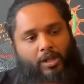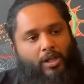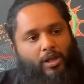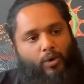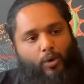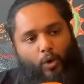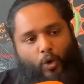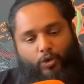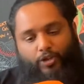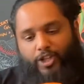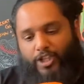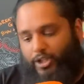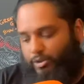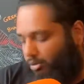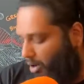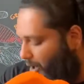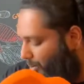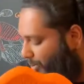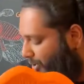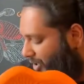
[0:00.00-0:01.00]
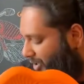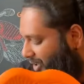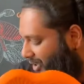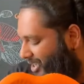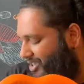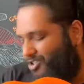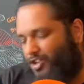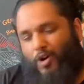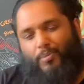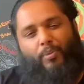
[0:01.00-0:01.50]
All the new armor, and there's
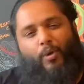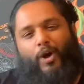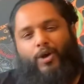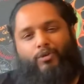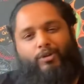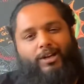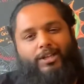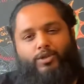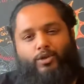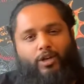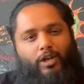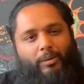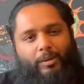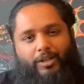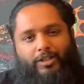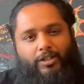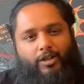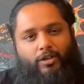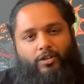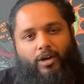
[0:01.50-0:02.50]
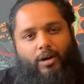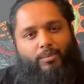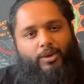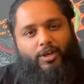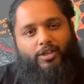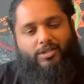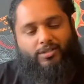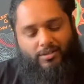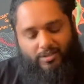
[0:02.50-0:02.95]
no point really talking about the old armor because